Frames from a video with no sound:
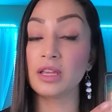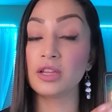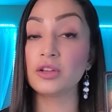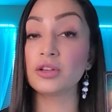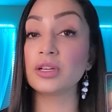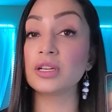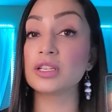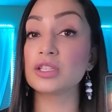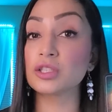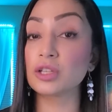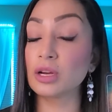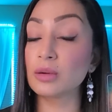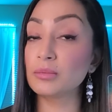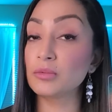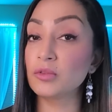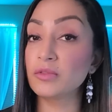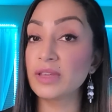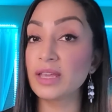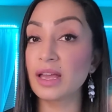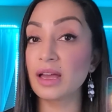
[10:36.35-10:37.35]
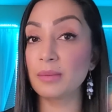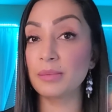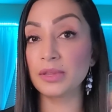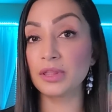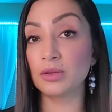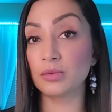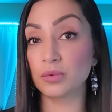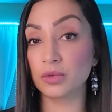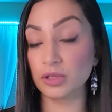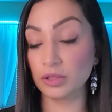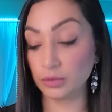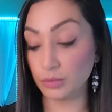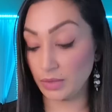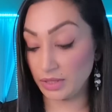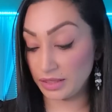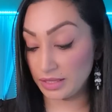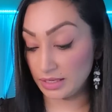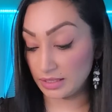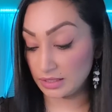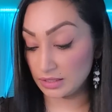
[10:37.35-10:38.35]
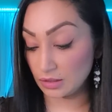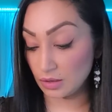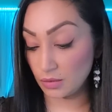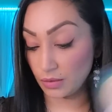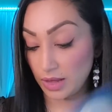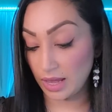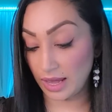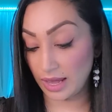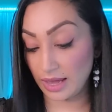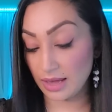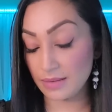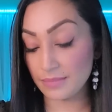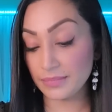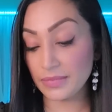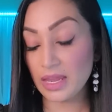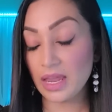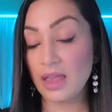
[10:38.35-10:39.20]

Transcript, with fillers: You're going to start moving up in the world with this, okay?